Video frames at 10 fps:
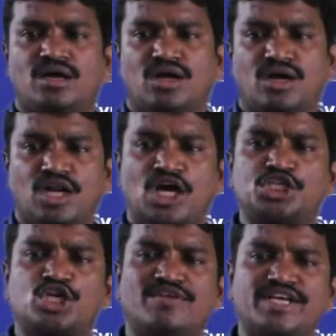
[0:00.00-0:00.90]

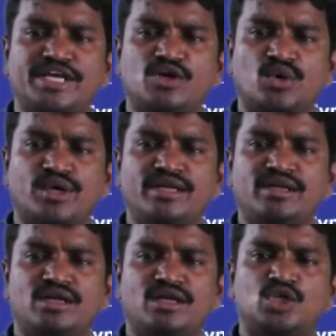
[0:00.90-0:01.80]
logic of the decoder
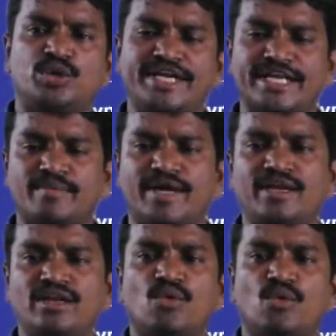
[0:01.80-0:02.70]
to determine
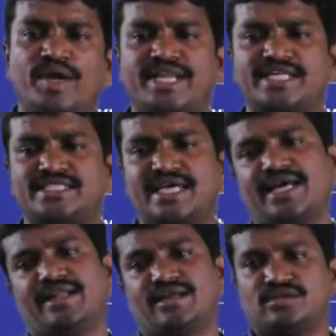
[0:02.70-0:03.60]
where is the
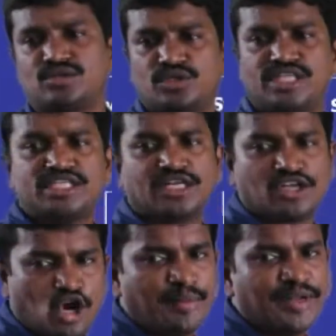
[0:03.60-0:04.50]
error. So these are the
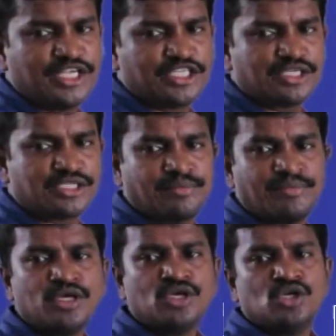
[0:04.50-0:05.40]
combinations.
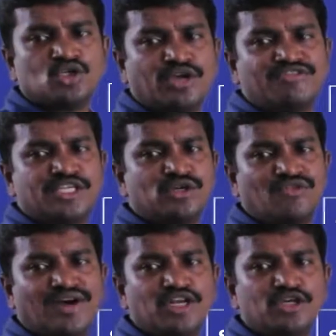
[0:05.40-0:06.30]
So if syndrome
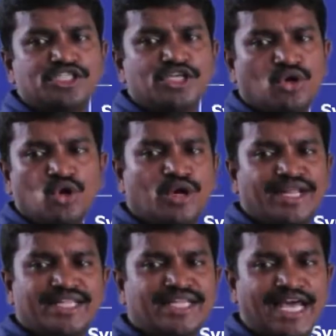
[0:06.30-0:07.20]
value is 0, no
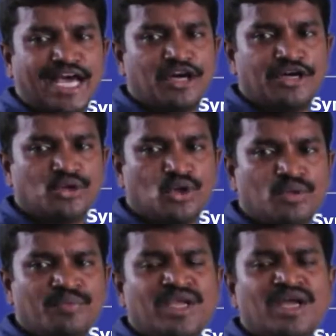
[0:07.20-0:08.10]
error, that I already told
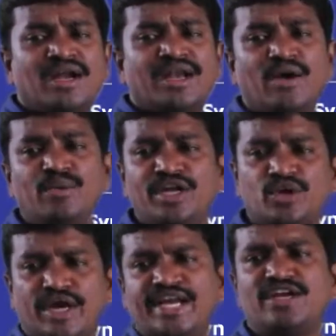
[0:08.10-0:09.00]
you. Now we need
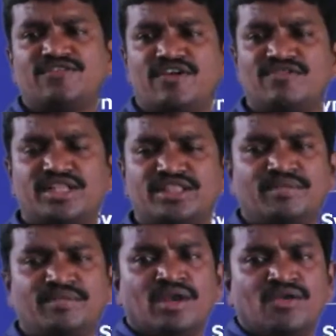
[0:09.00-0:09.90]
to identify one
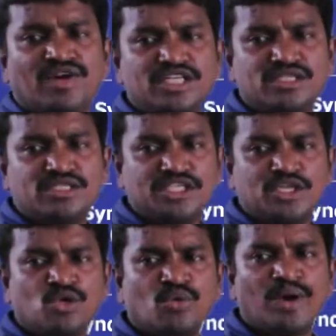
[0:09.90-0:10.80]
thing. When
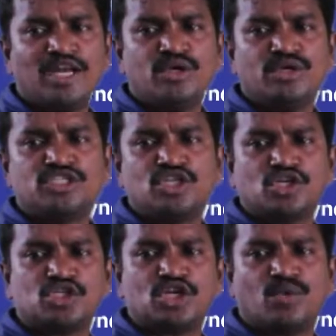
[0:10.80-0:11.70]
syndrome value is
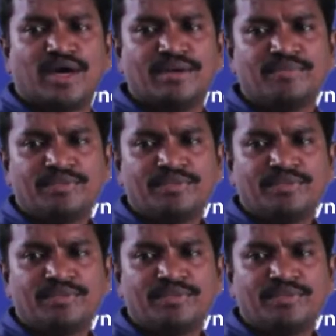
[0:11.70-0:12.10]
001,